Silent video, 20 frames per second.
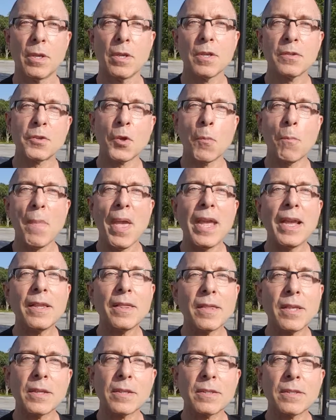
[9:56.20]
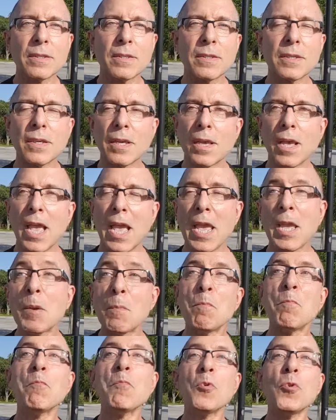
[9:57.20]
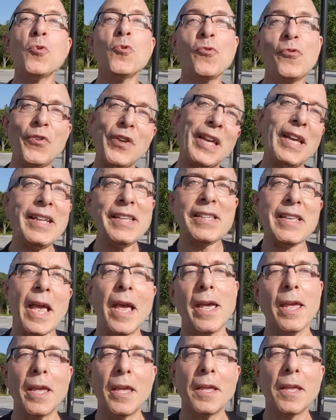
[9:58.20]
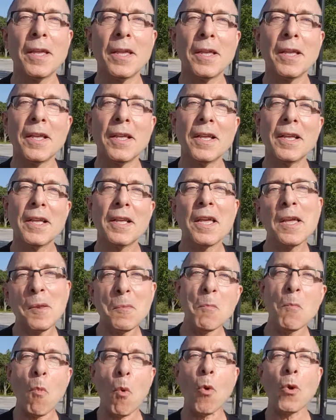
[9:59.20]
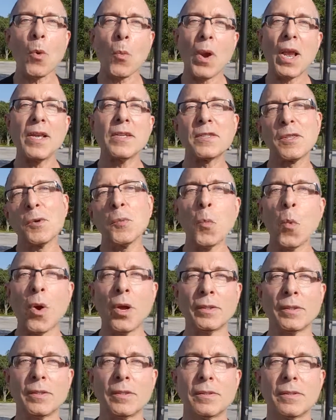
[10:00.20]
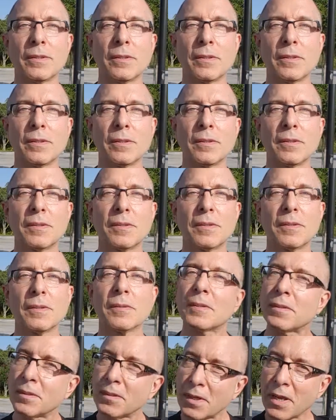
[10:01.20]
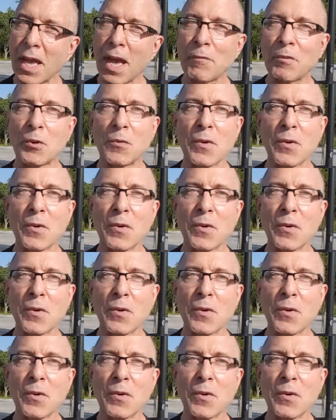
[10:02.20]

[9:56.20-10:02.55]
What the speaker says: So make this a moving day. in more ways than one. Have a